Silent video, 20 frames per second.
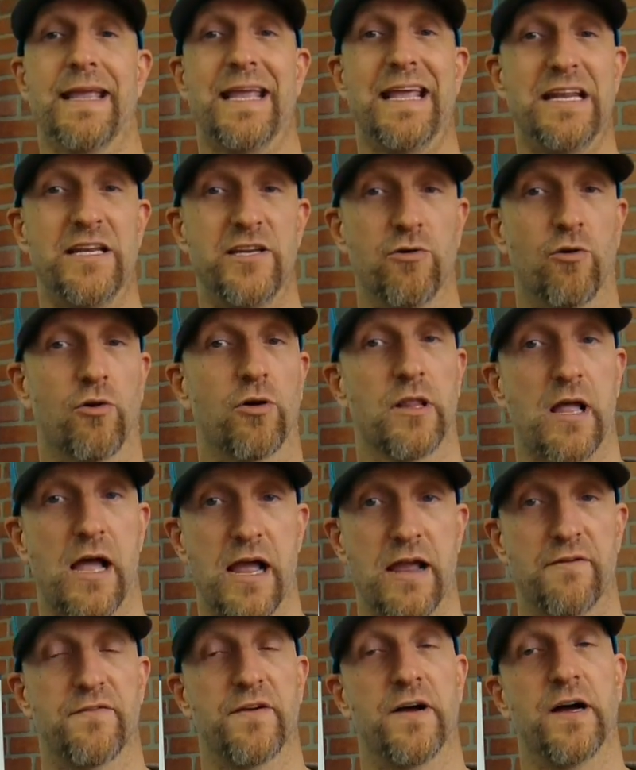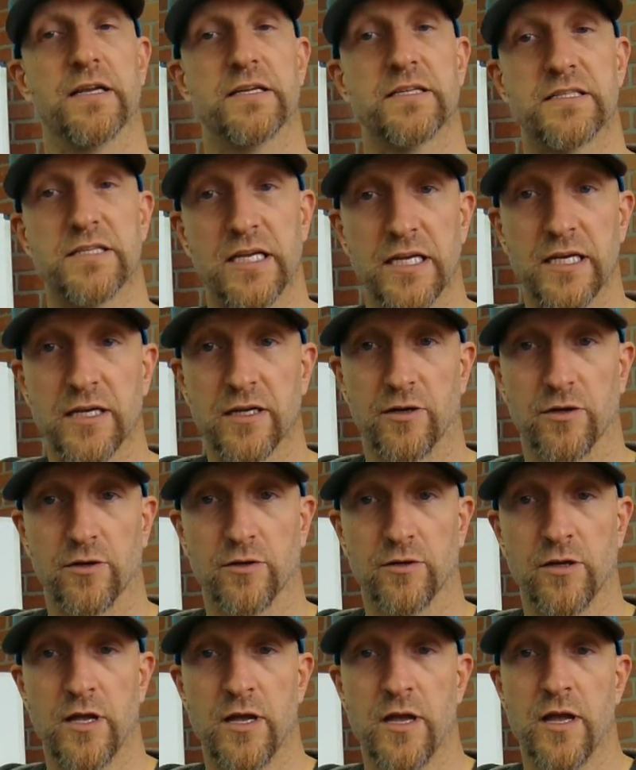in your life
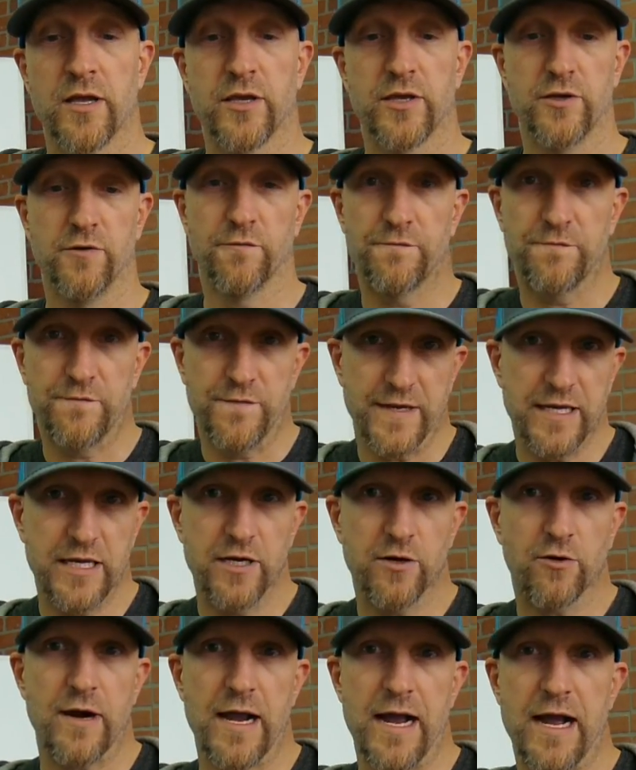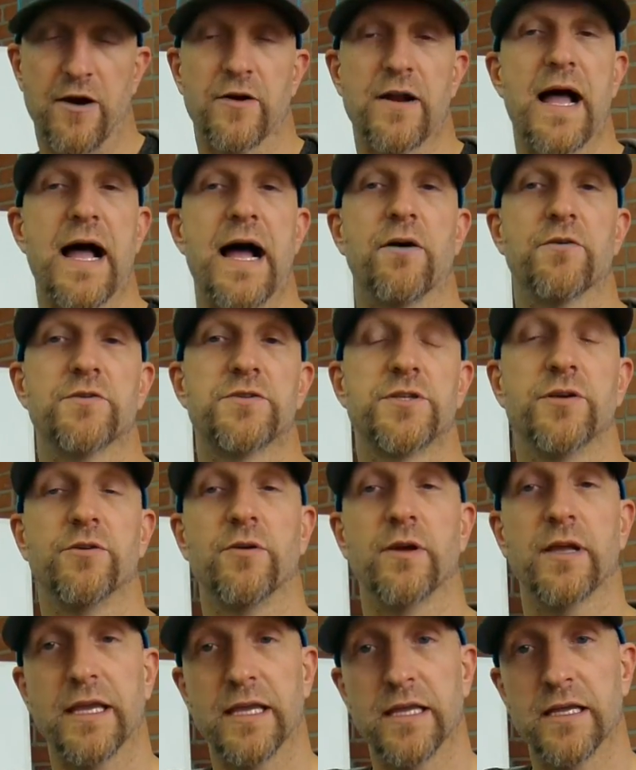until you figure out how
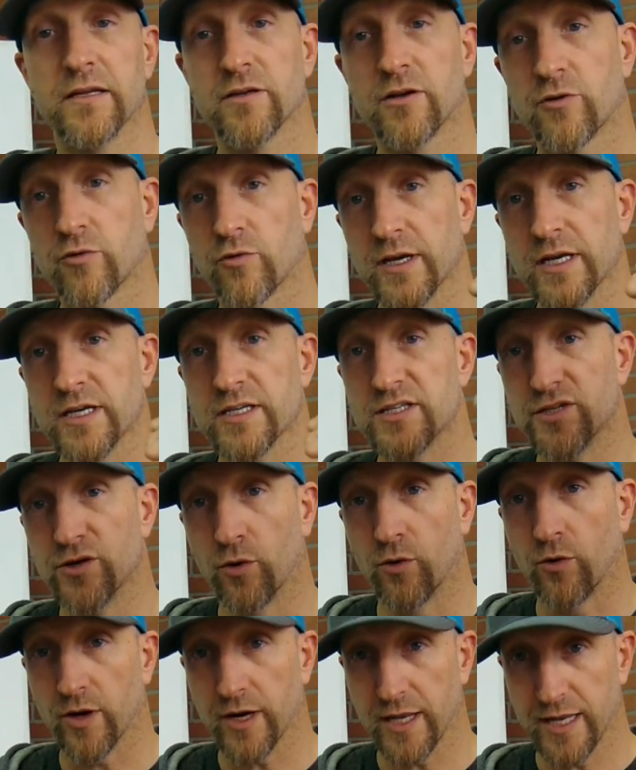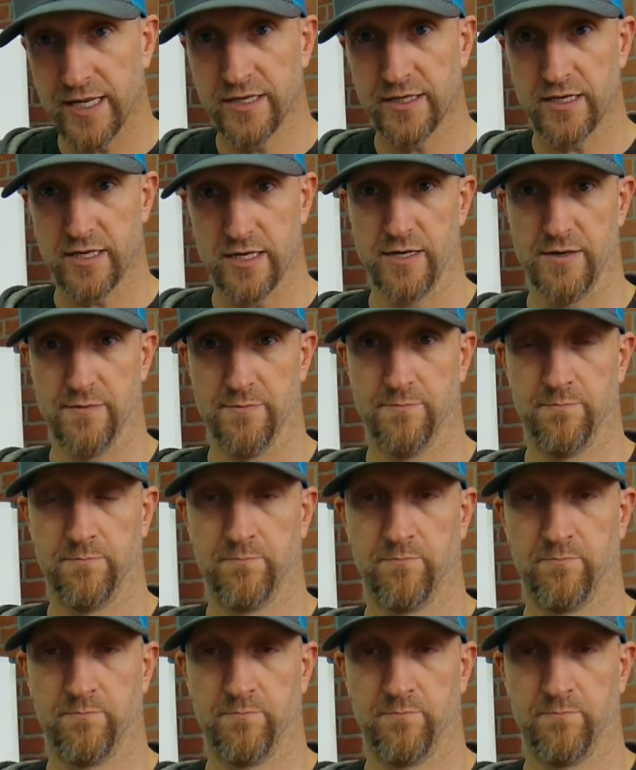to increase your income.